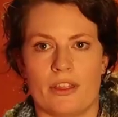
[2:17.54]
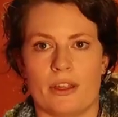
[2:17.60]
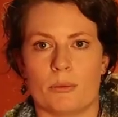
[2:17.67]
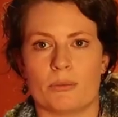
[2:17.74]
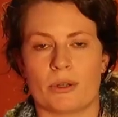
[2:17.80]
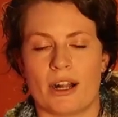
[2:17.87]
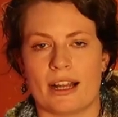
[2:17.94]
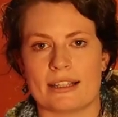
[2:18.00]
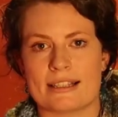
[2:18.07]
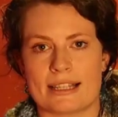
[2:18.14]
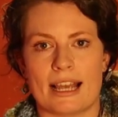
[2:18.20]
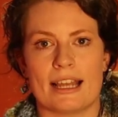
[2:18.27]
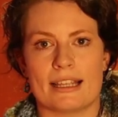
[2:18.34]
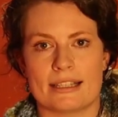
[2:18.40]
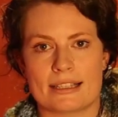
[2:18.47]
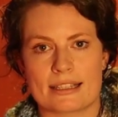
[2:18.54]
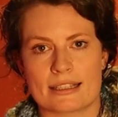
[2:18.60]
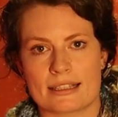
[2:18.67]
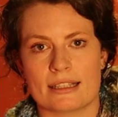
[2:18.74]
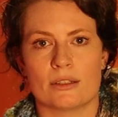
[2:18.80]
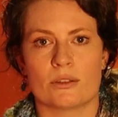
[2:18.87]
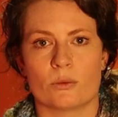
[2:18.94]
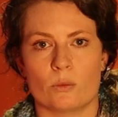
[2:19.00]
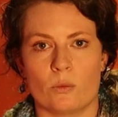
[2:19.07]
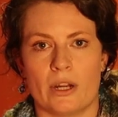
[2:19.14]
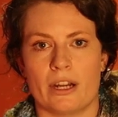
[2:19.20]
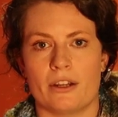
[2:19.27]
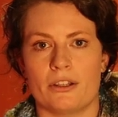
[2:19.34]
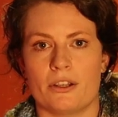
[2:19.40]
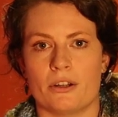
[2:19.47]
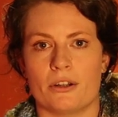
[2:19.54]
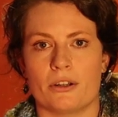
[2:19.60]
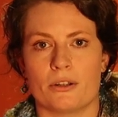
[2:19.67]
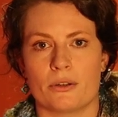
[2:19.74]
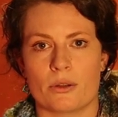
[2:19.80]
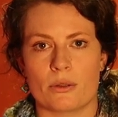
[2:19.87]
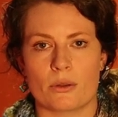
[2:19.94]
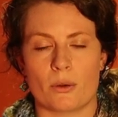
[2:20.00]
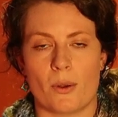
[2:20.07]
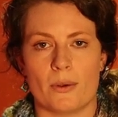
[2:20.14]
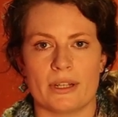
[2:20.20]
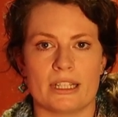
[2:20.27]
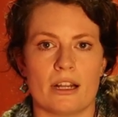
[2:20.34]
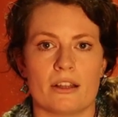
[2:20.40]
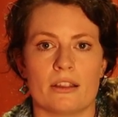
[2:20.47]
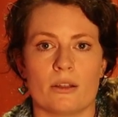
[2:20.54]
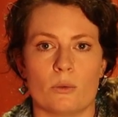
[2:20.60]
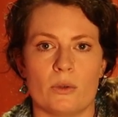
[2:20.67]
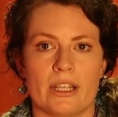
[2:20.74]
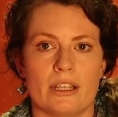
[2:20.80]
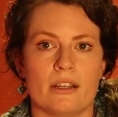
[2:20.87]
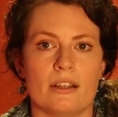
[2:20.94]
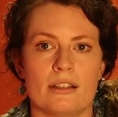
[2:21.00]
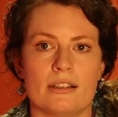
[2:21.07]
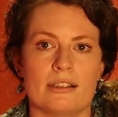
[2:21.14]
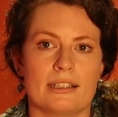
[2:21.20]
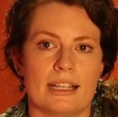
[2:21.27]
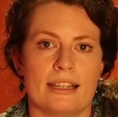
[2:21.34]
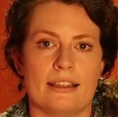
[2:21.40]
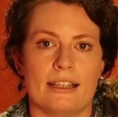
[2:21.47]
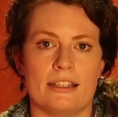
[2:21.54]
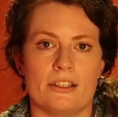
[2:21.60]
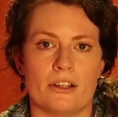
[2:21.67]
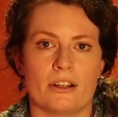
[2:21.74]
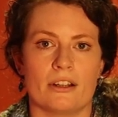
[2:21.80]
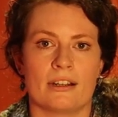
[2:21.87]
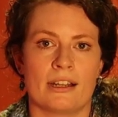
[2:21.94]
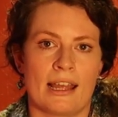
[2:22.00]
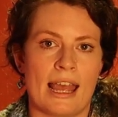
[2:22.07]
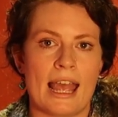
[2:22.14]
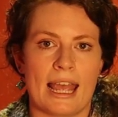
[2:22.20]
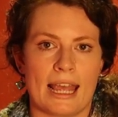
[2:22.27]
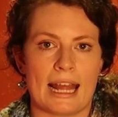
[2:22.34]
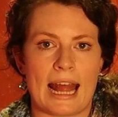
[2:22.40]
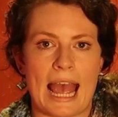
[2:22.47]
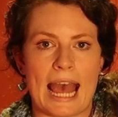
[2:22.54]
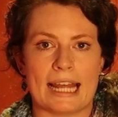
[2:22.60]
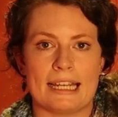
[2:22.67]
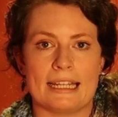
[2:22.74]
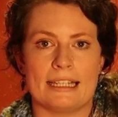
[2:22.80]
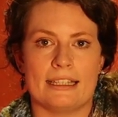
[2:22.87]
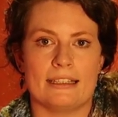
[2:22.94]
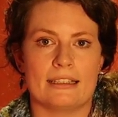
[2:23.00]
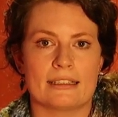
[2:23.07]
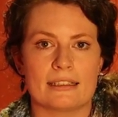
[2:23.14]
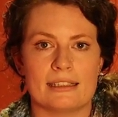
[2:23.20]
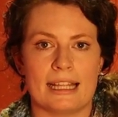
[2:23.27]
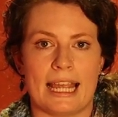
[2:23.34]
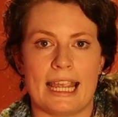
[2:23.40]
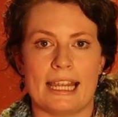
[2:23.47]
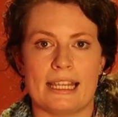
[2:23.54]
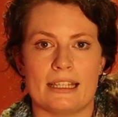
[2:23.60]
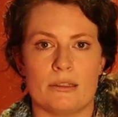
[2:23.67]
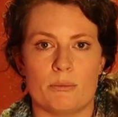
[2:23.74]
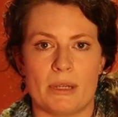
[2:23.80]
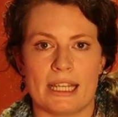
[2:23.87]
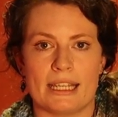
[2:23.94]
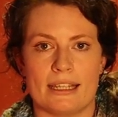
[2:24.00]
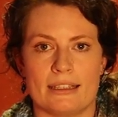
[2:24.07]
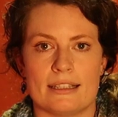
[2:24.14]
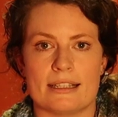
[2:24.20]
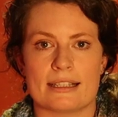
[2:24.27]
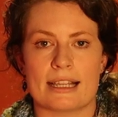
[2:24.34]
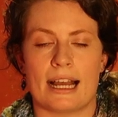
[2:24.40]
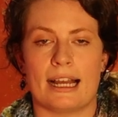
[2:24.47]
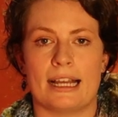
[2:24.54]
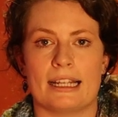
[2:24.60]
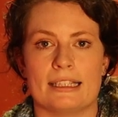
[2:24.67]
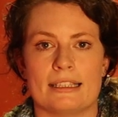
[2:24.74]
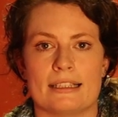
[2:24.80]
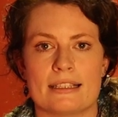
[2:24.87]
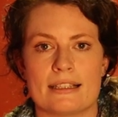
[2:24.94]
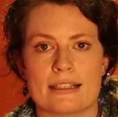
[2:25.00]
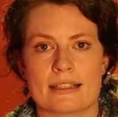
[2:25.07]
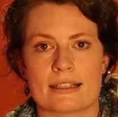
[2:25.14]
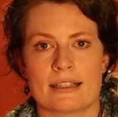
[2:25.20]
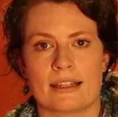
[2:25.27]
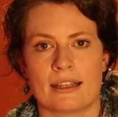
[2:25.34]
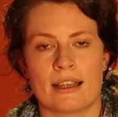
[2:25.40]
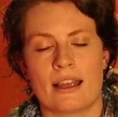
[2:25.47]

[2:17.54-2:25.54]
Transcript: the process where you're throwing on the wheel and then you're adding clay and making designs.